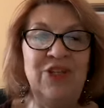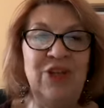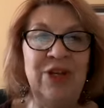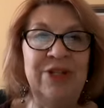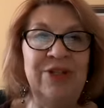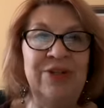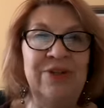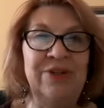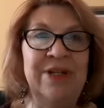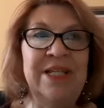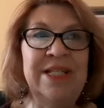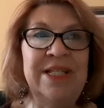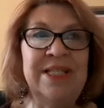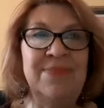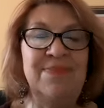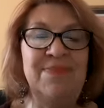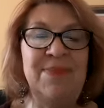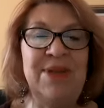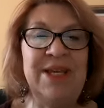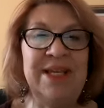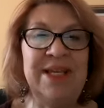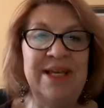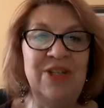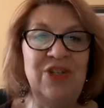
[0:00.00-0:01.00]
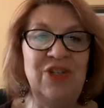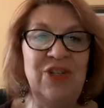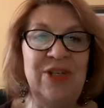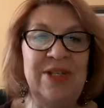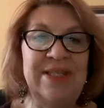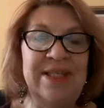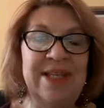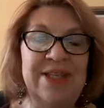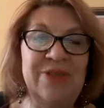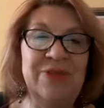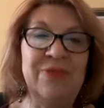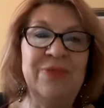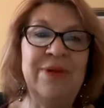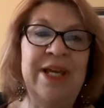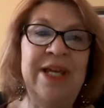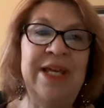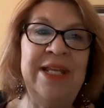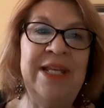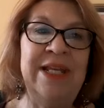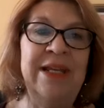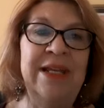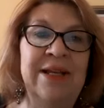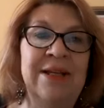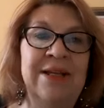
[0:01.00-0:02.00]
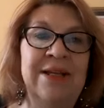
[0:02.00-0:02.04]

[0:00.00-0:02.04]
generous because she says, all right,